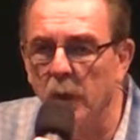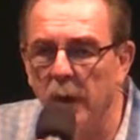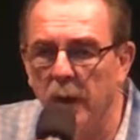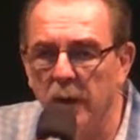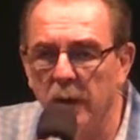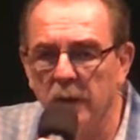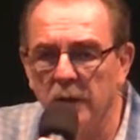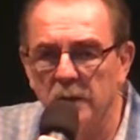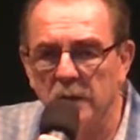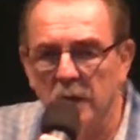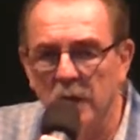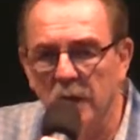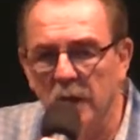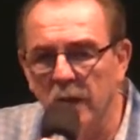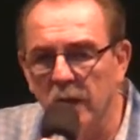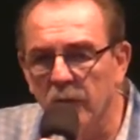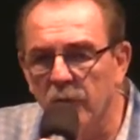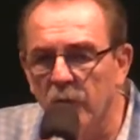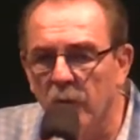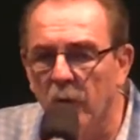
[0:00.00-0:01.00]
ready to
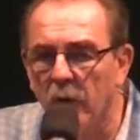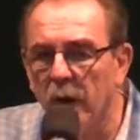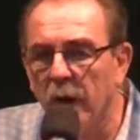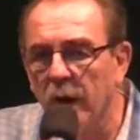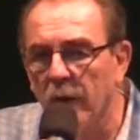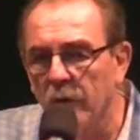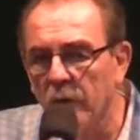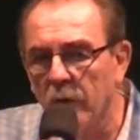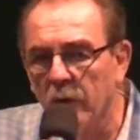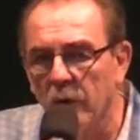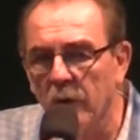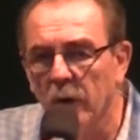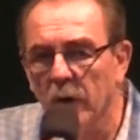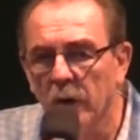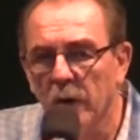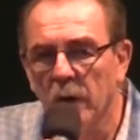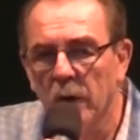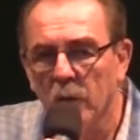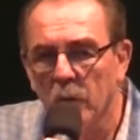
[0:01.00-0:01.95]
live forever